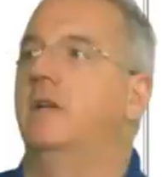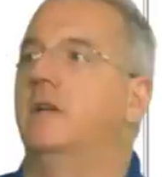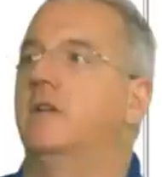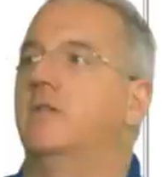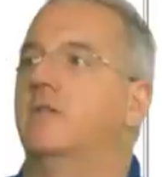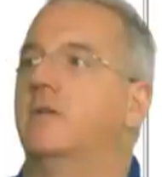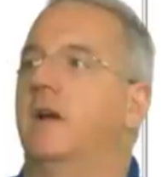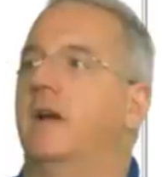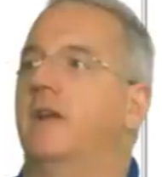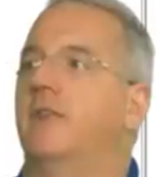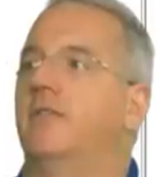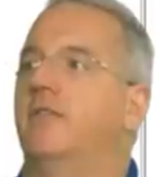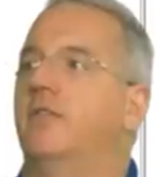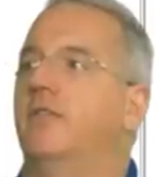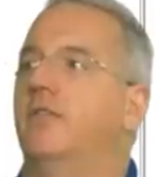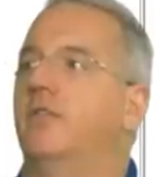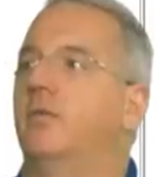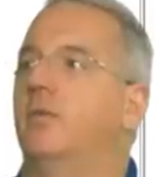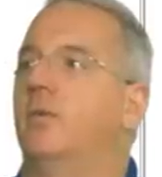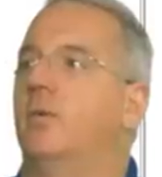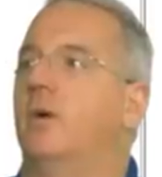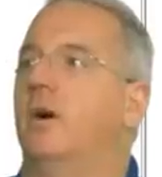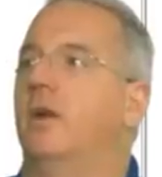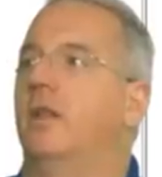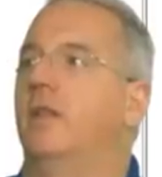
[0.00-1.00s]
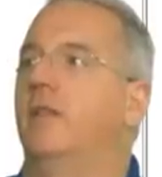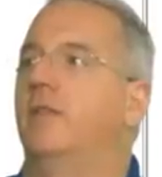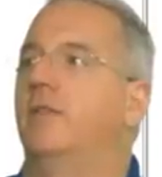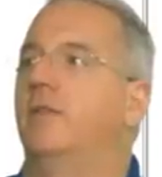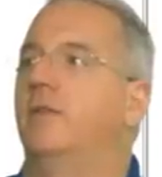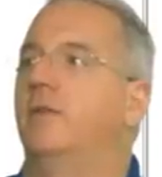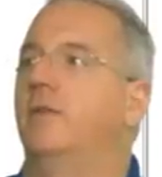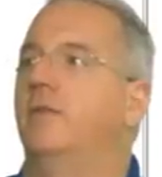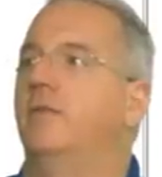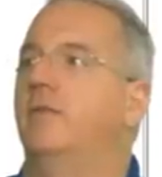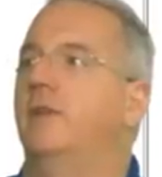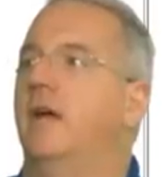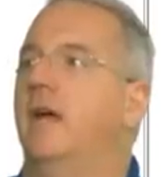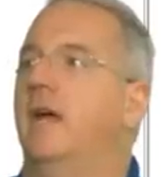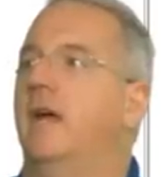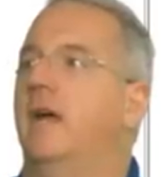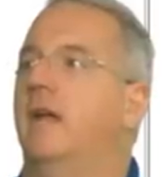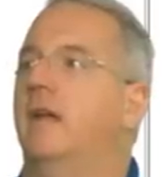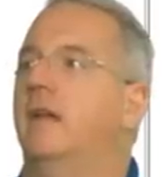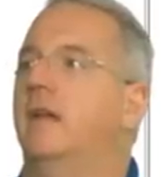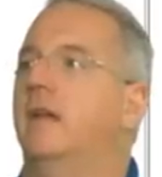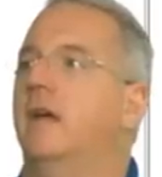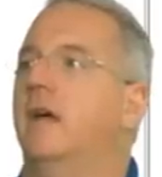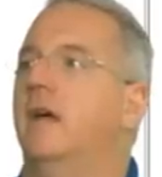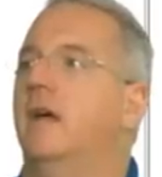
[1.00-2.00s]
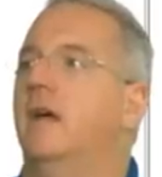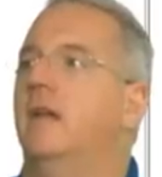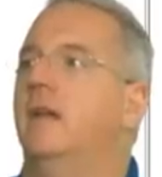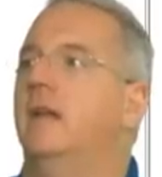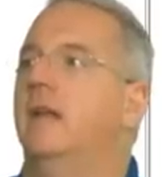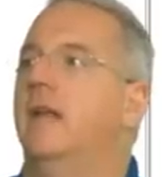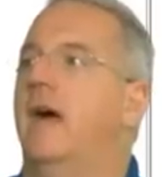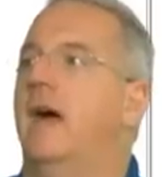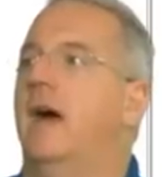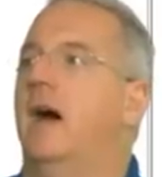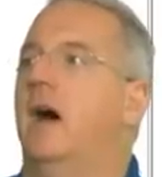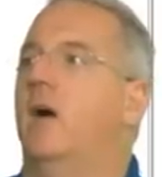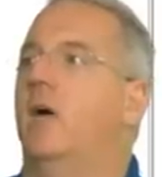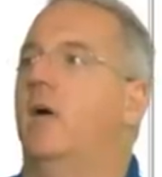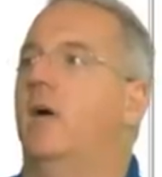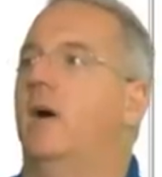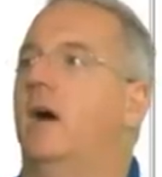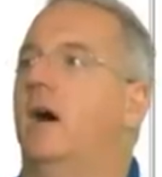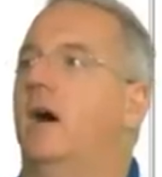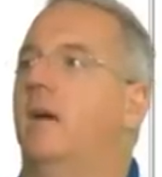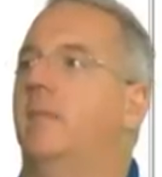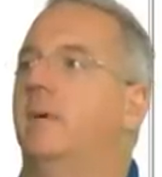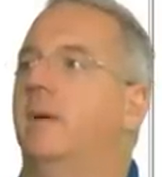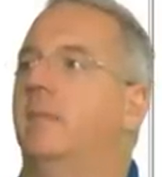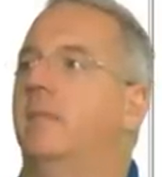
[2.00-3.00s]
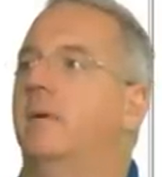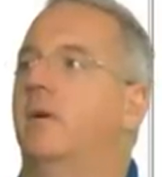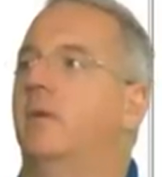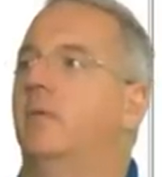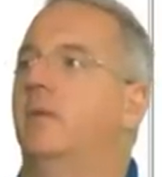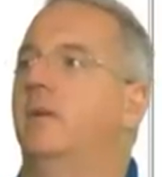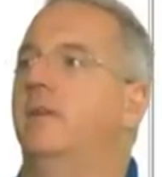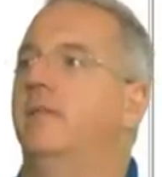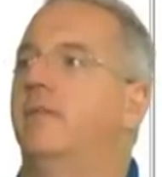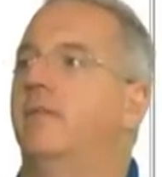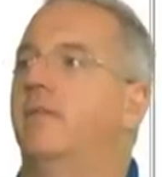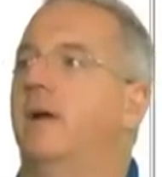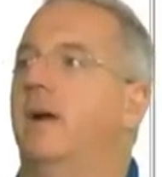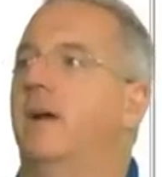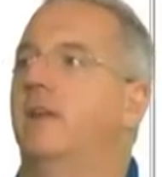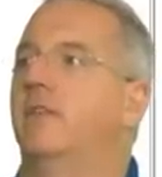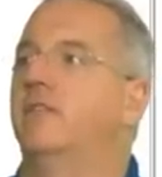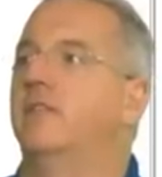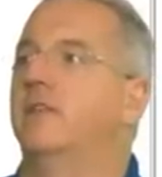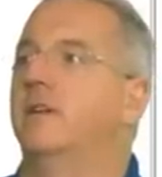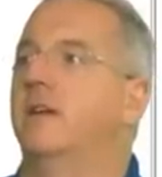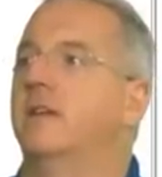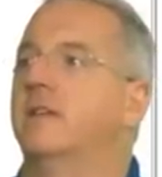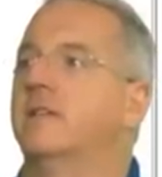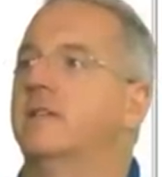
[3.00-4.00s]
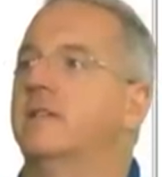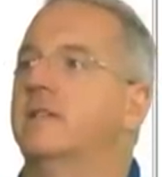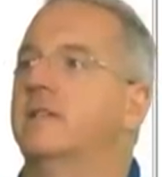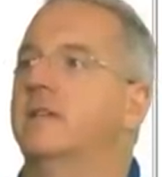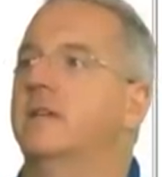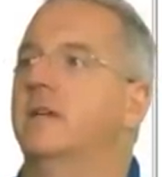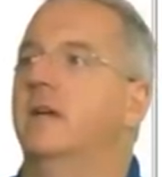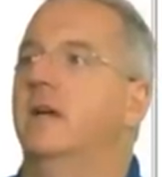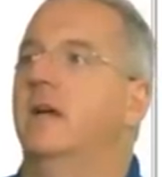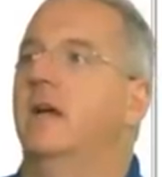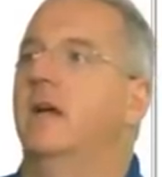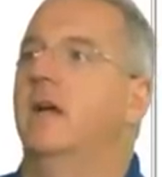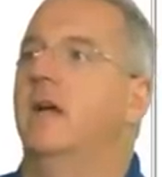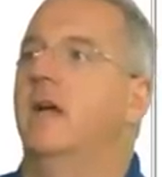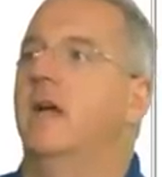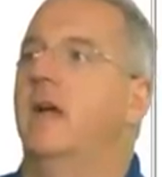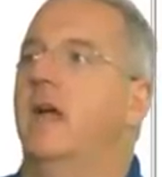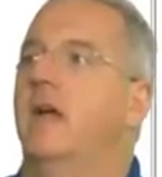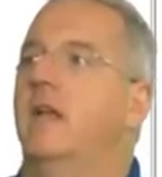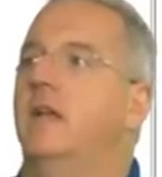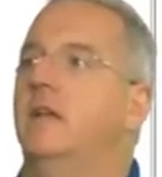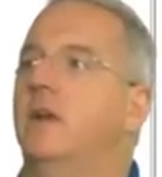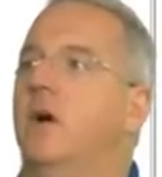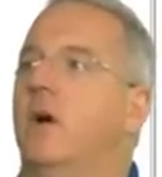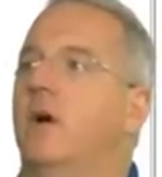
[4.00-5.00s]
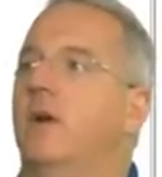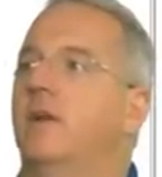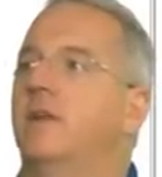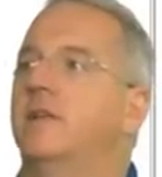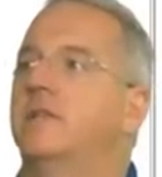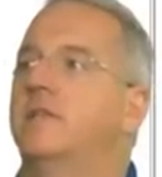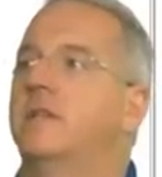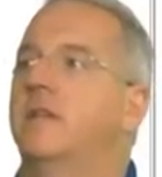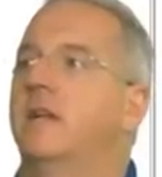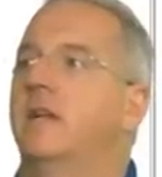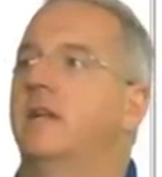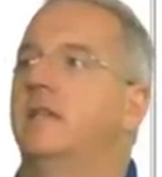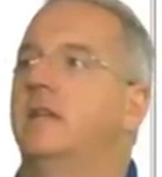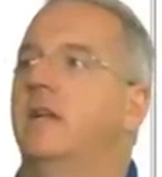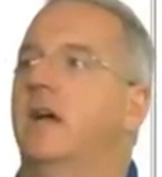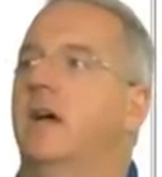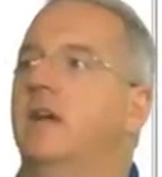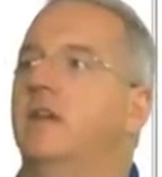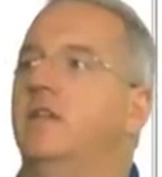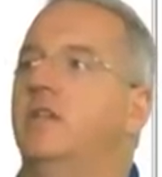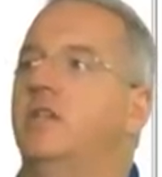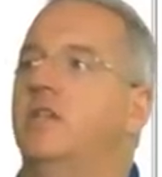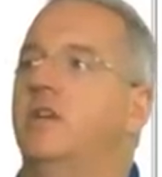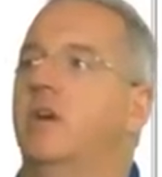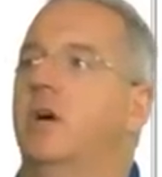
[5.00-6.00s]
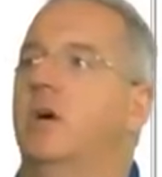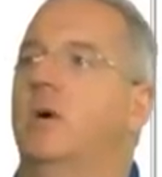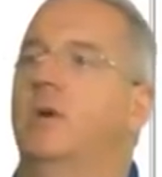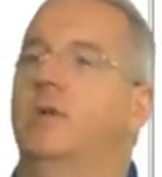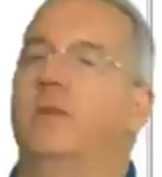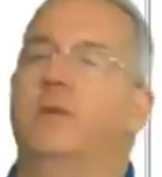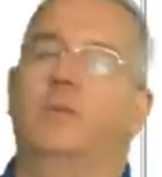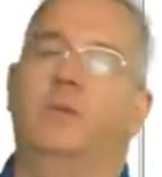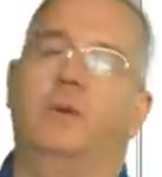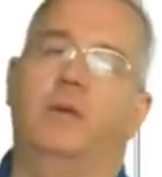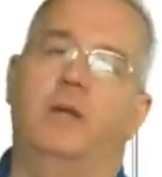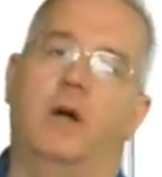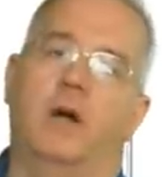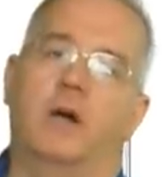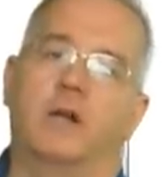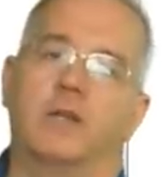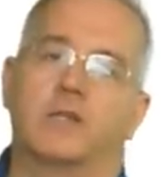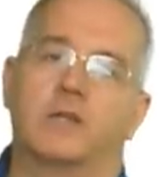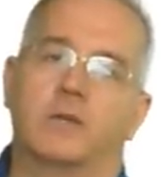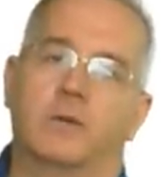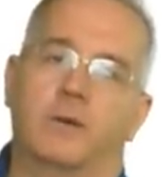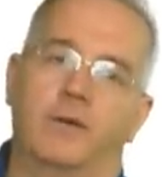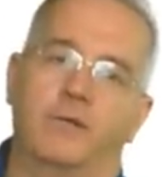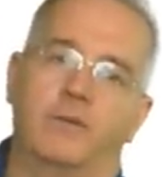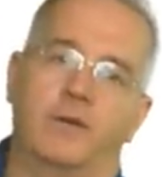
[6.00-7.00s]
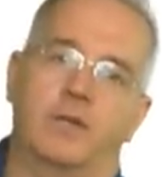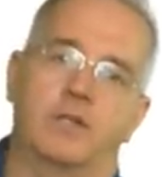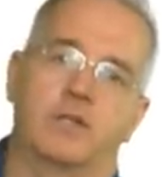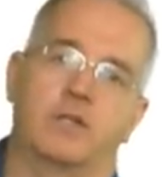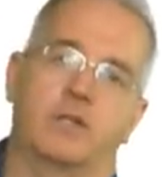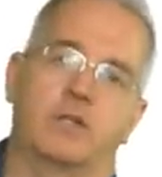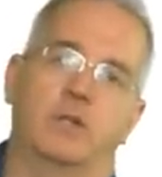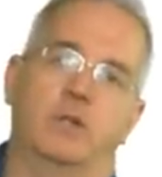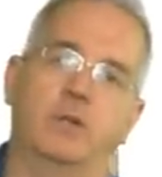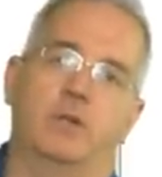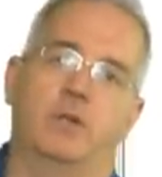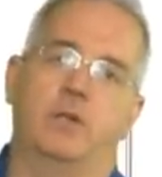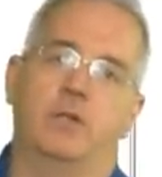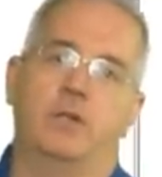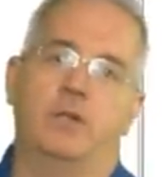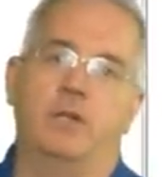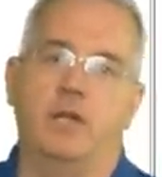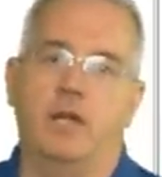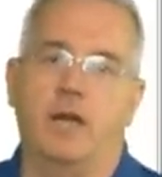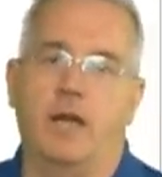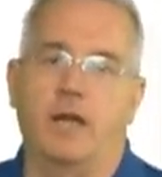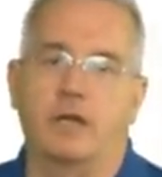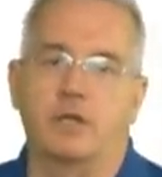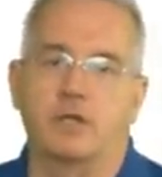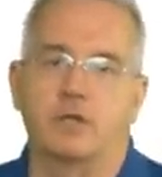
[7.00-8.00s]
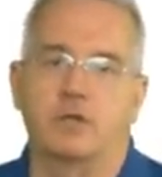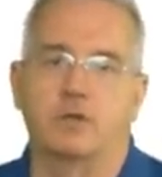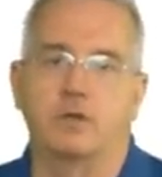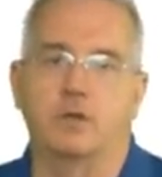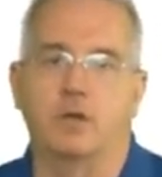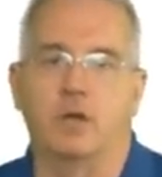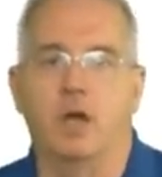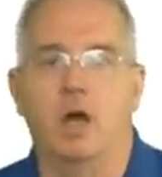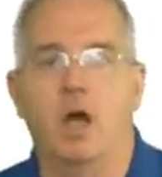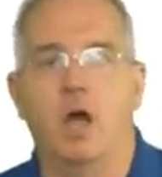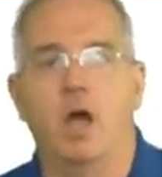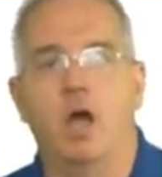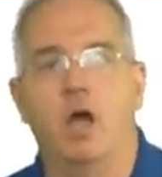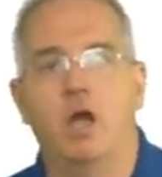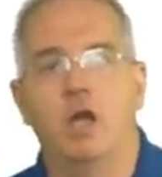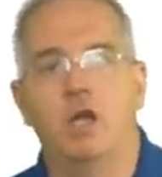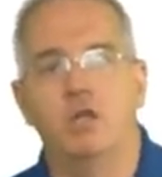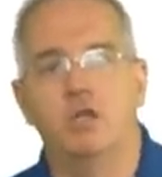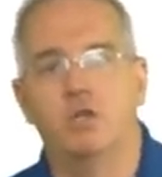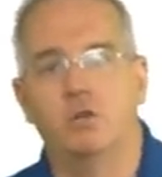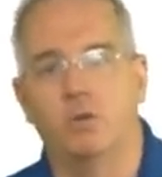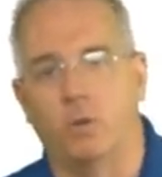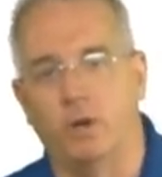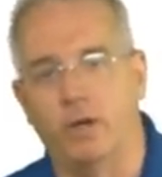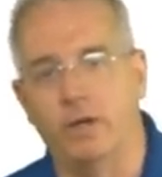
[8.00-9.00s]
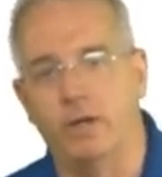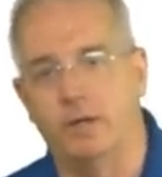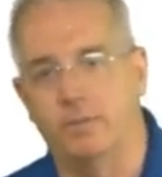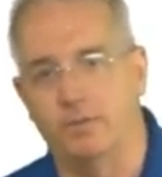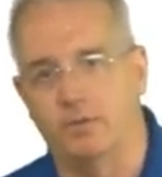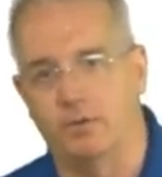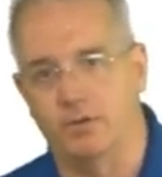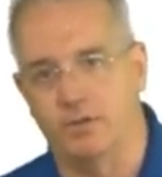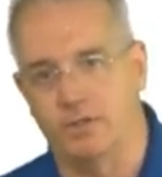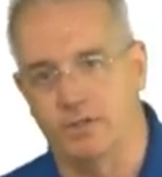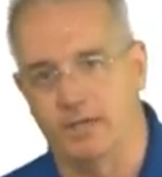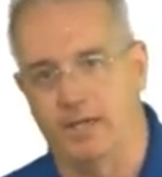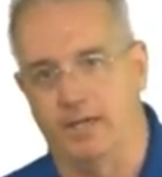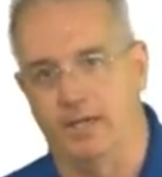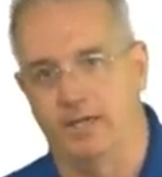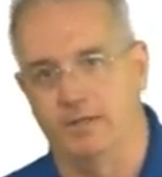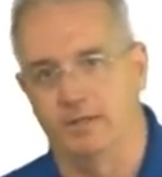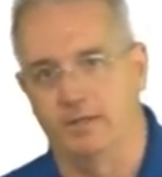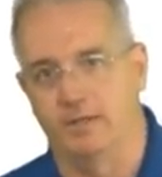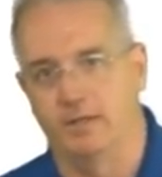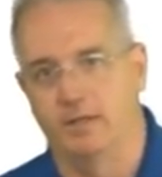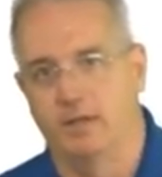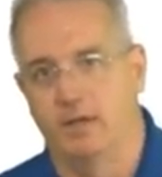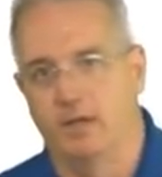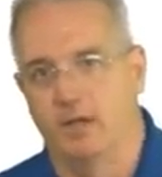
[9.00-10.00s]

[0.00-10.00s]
addresses one through ten. Now, um, I'm going to refresh this, and notice that it does show that we also have excluded the extra twenty percent.